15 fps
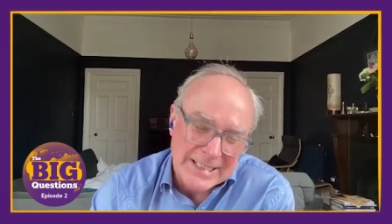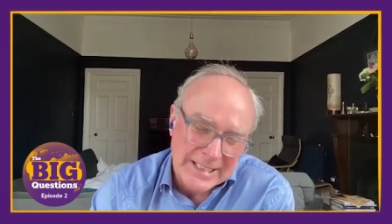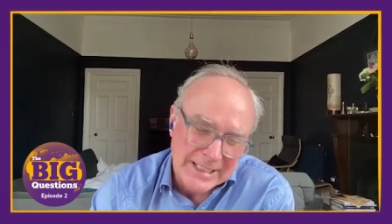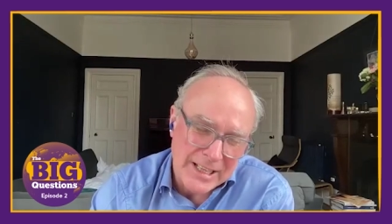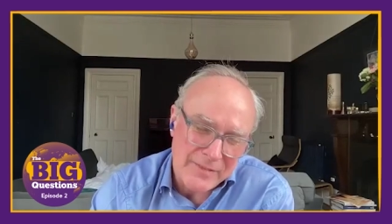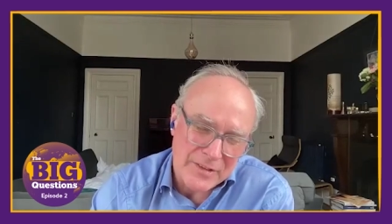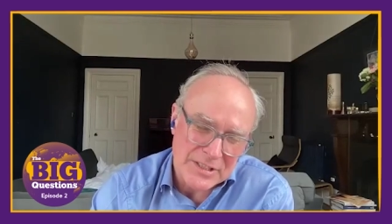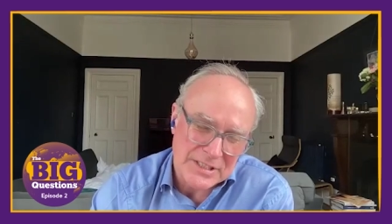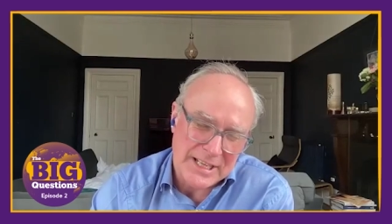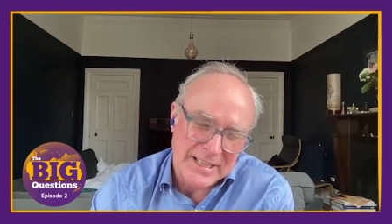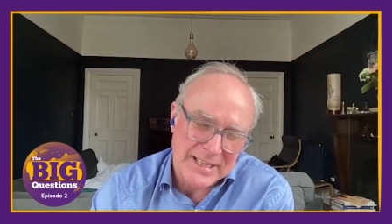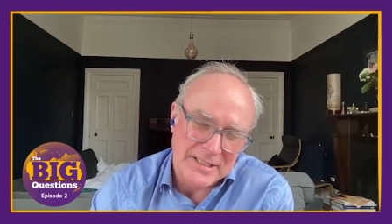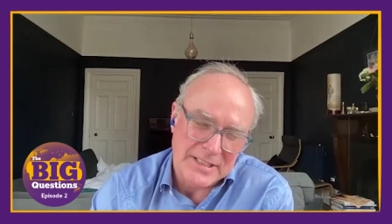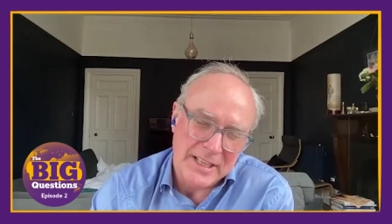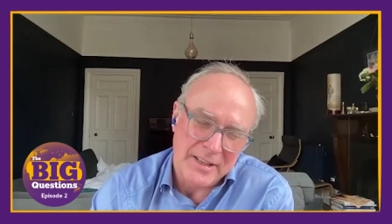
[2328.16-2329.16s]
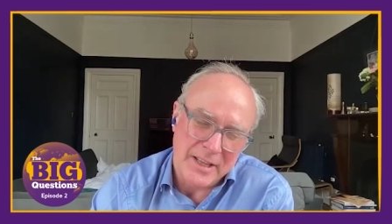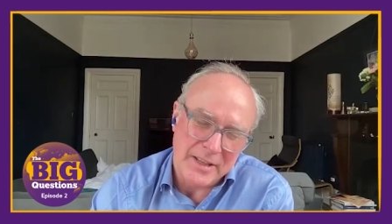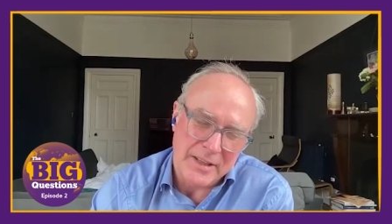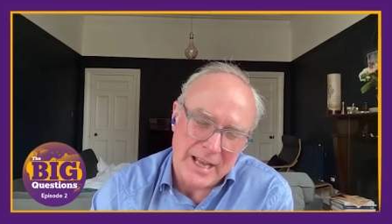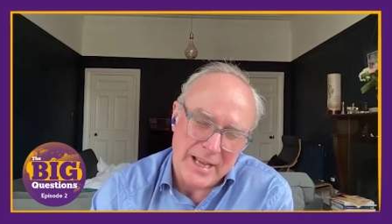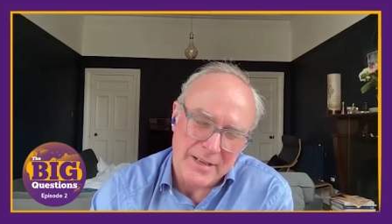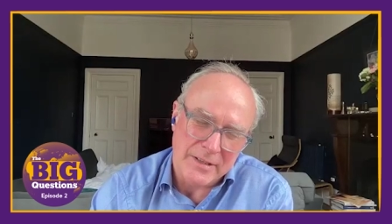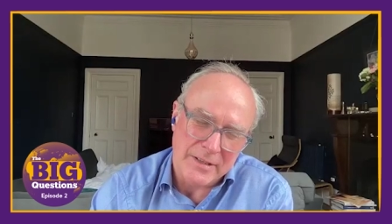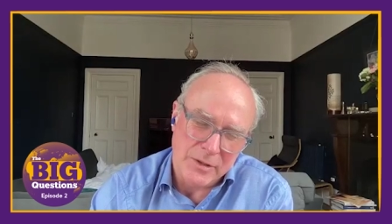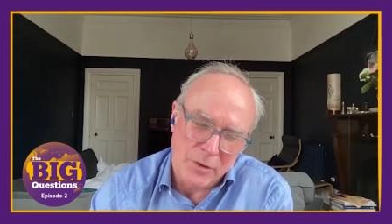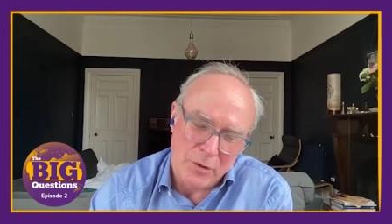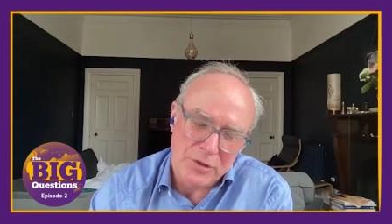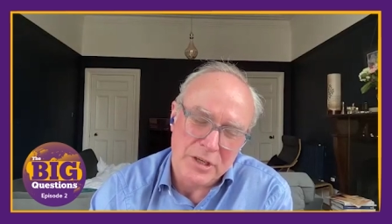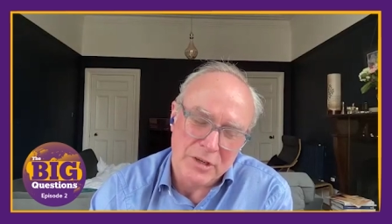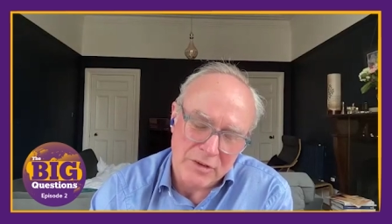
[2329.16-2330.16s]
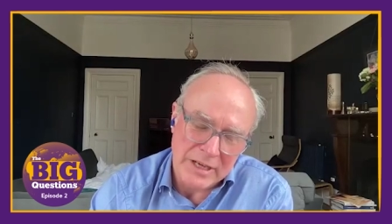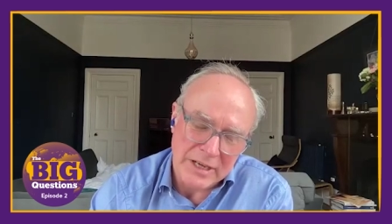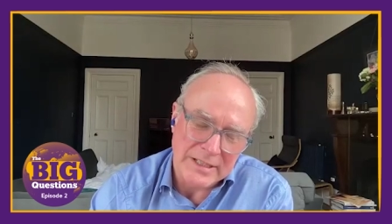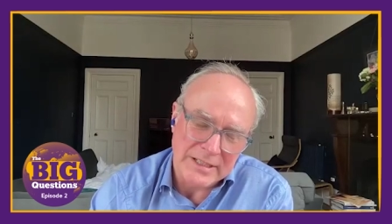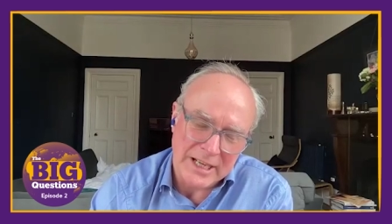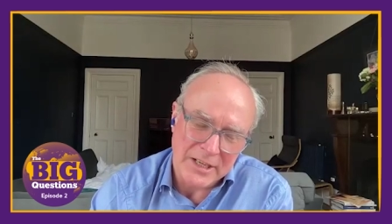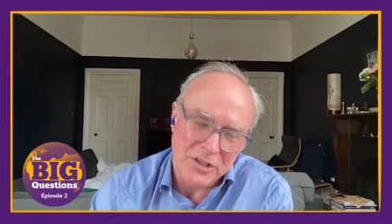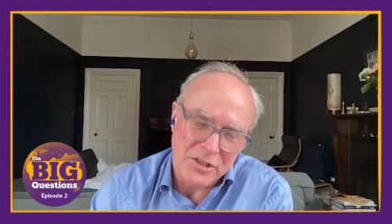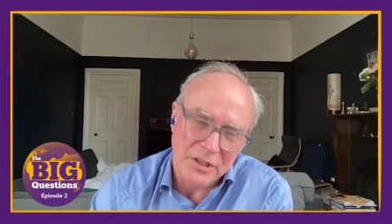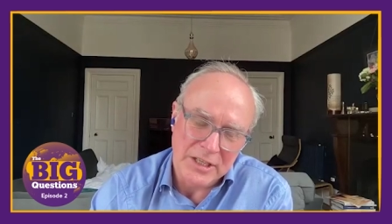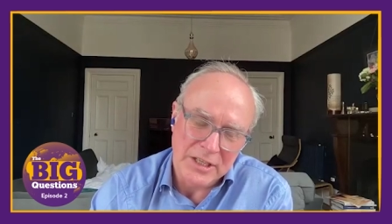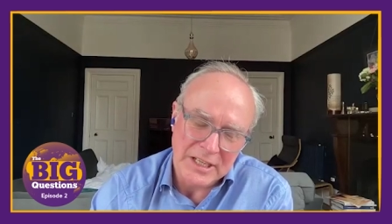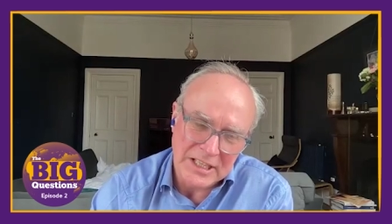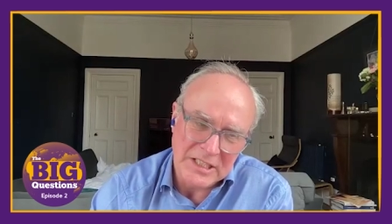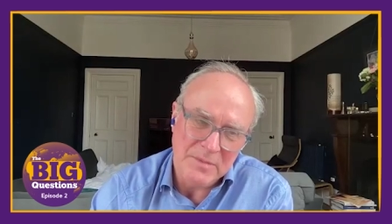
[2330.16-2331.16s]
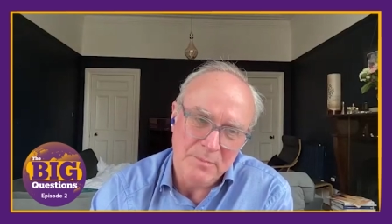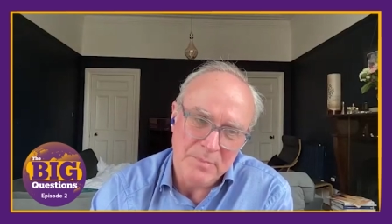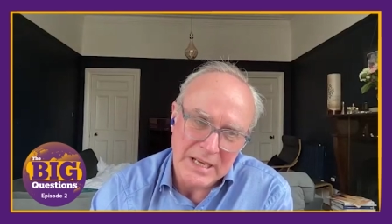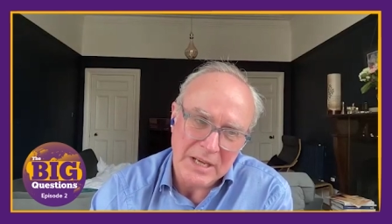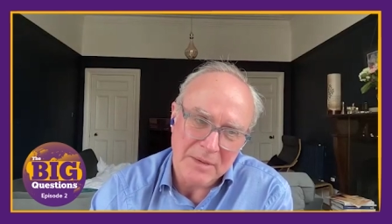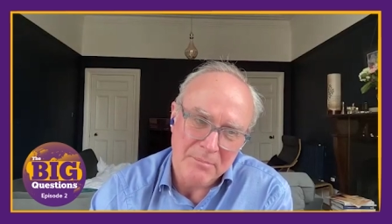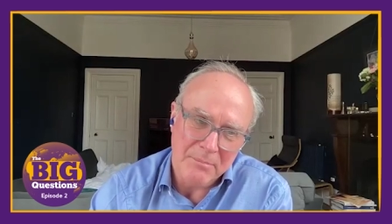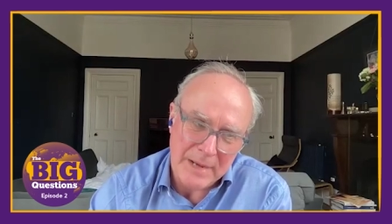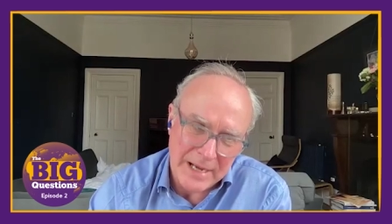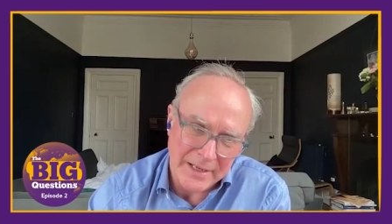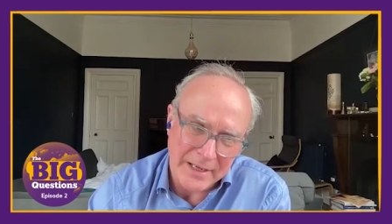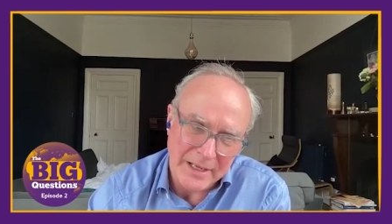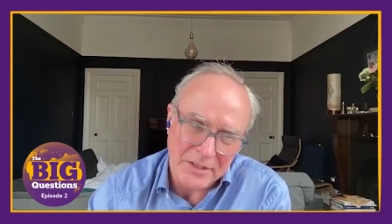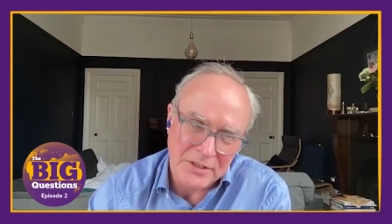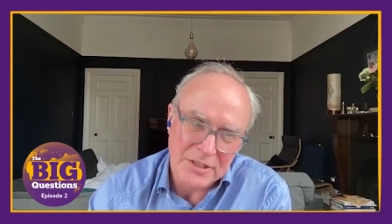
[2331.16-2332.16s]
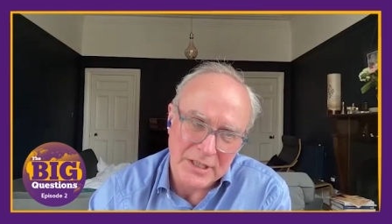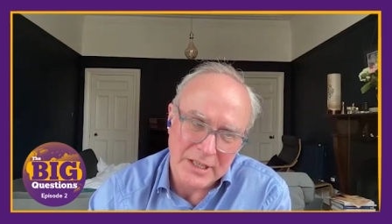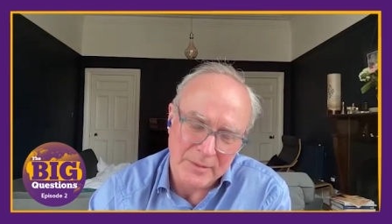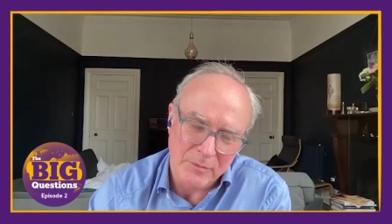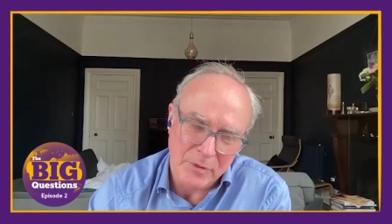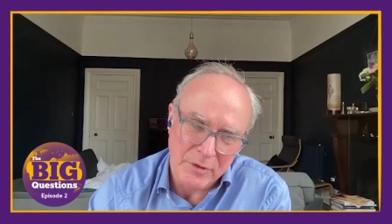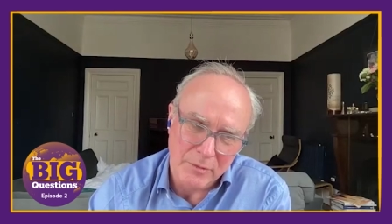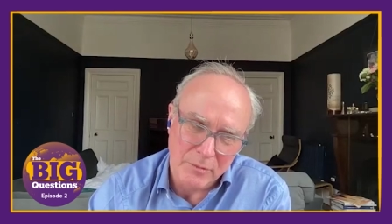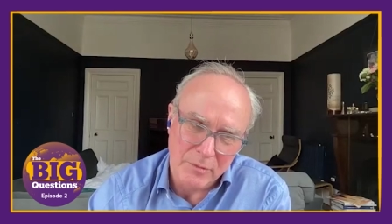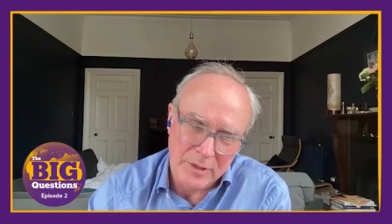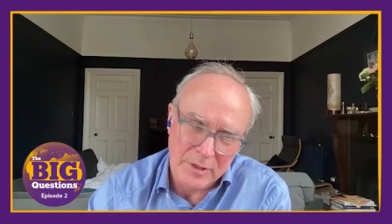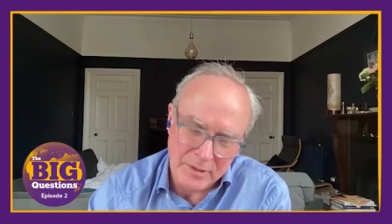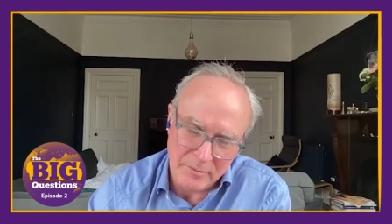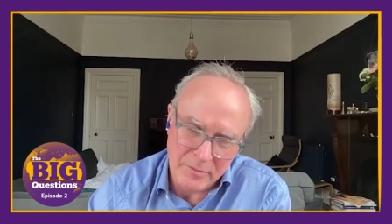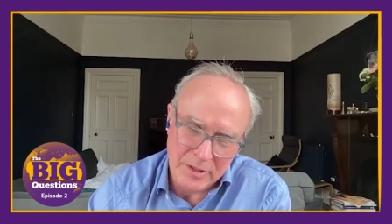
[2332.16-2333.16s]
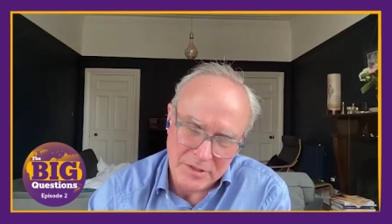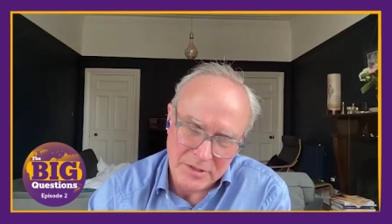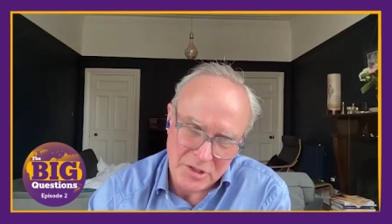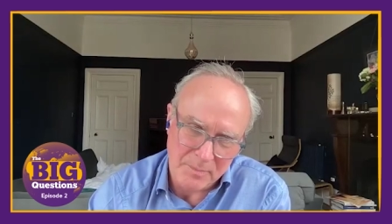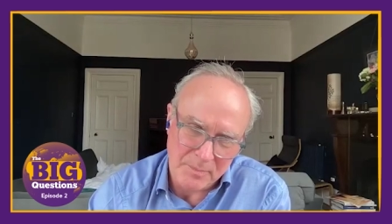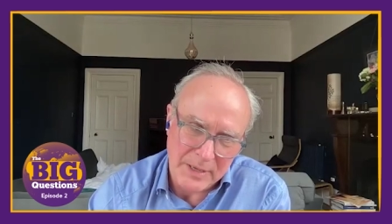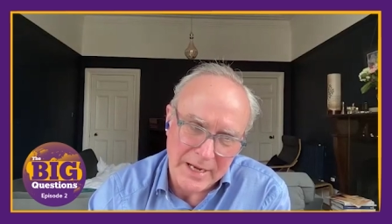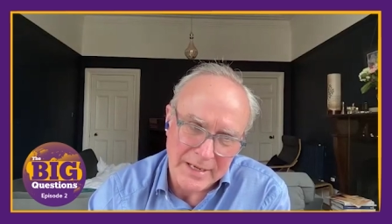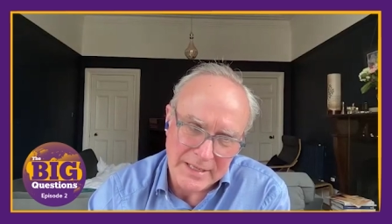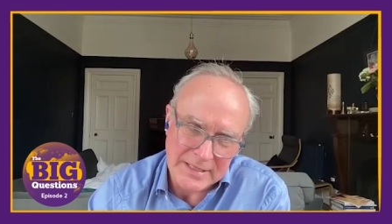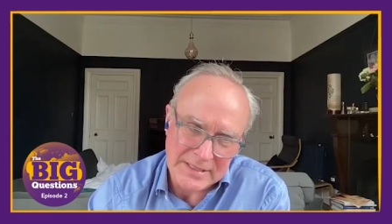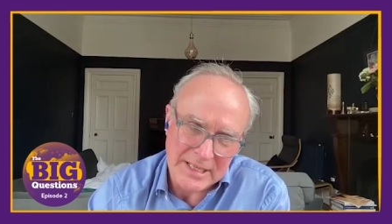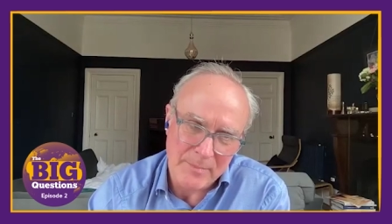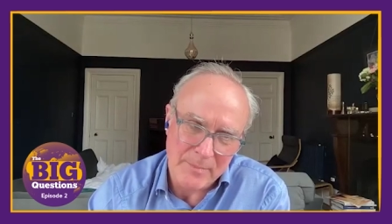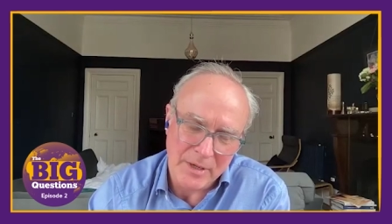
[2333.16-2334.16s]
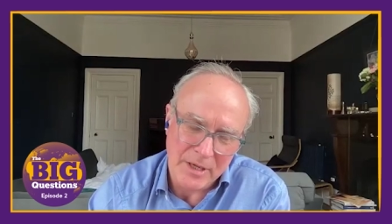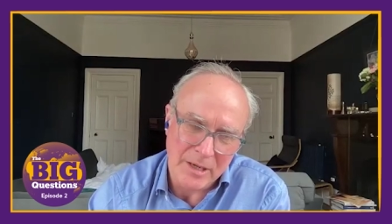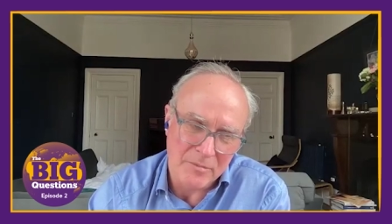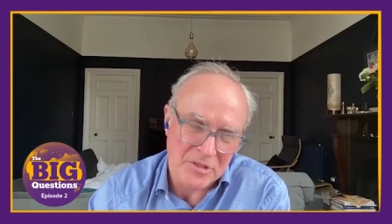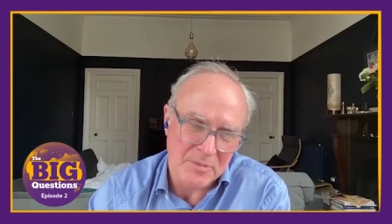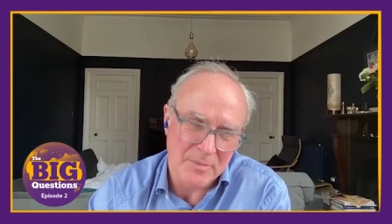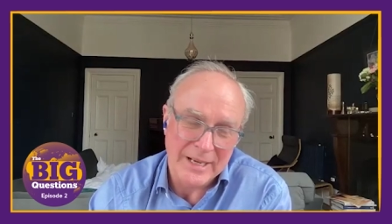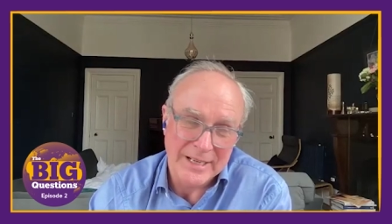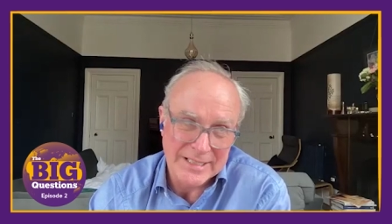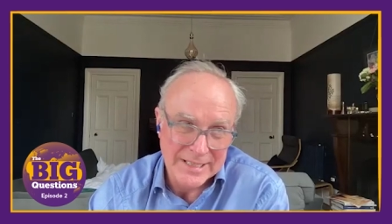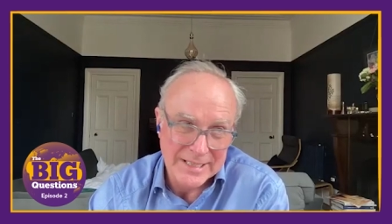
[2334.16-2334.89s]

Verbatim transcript: I still have a sense there that that North Korean tension is being managed, and we're, we're, Japan is stepping up.